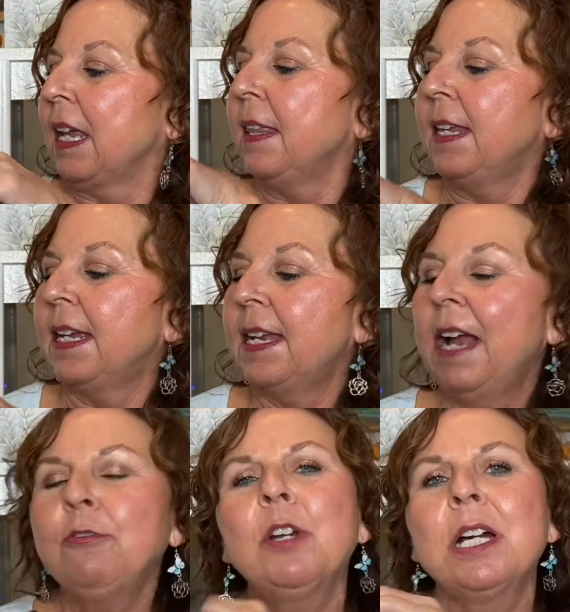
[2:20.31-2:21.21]
Then
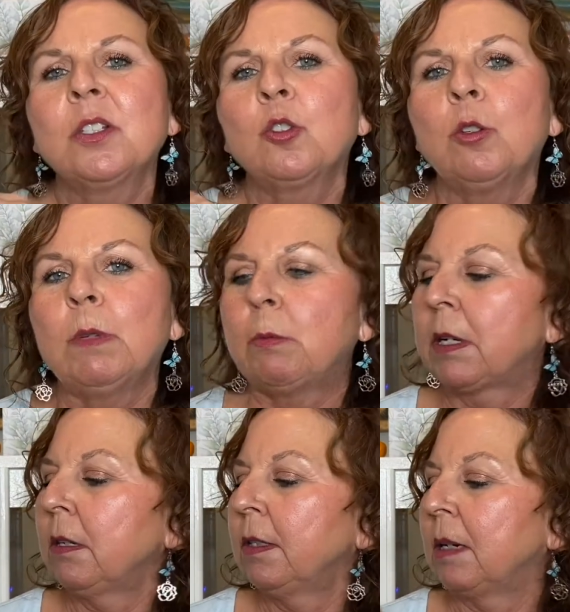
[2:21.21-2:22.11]
after high school, we went
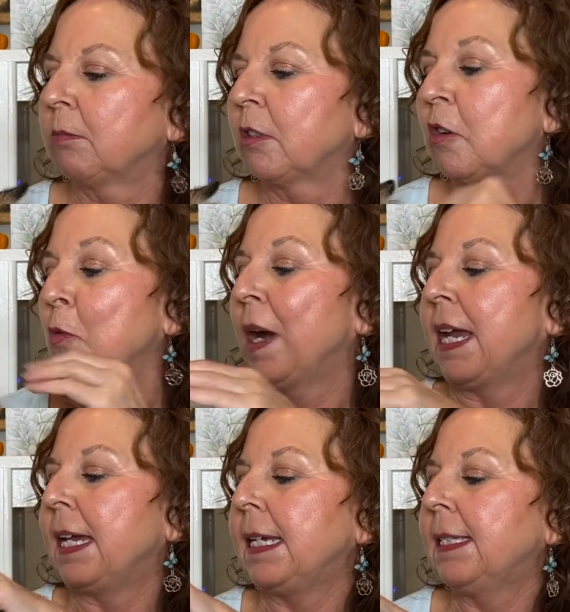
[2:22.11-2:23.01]
our separate
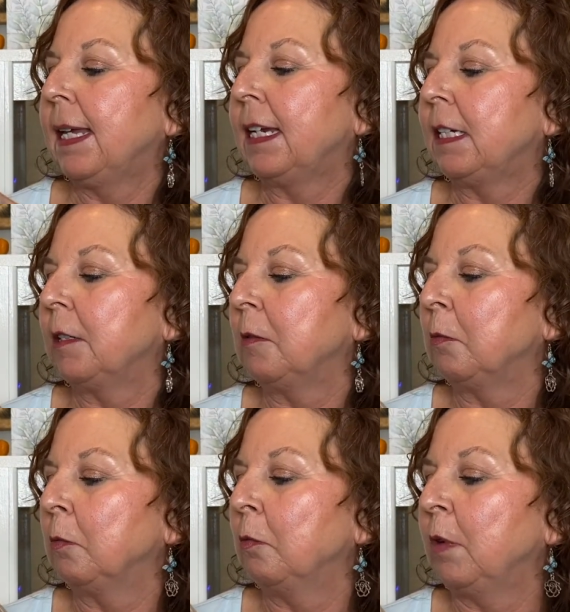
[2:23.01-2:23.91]
ways
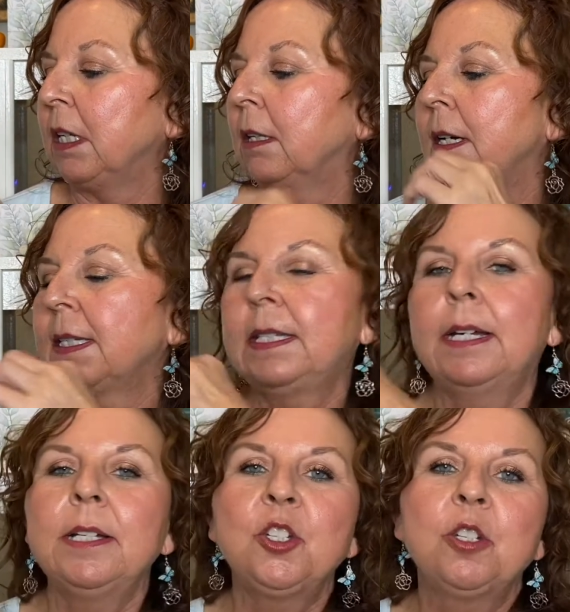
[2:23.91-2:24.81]
and we lost
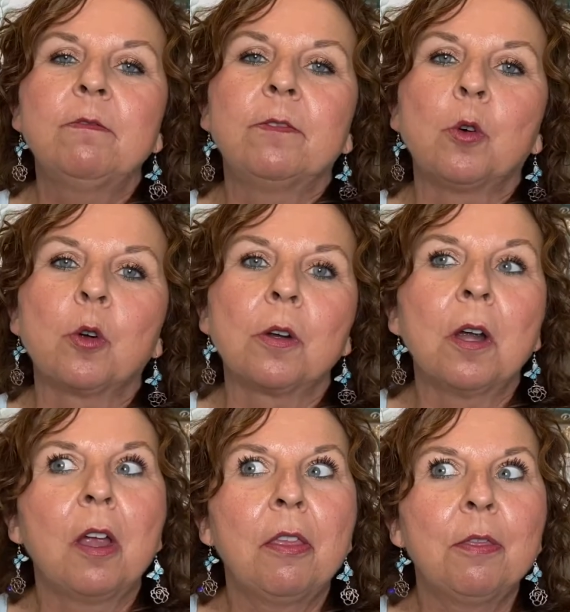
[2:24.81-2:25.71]
touch for
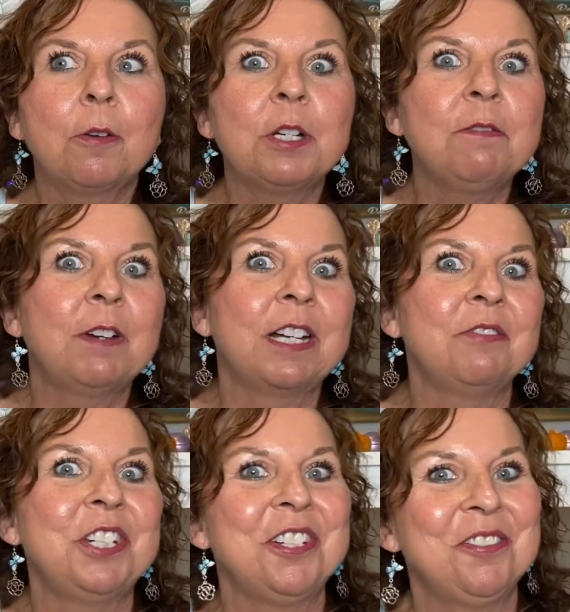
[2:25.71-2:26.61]
35
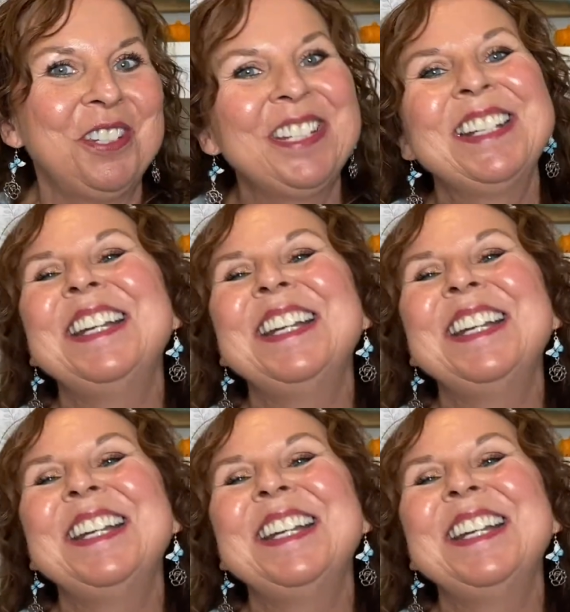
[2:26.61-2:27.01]
years.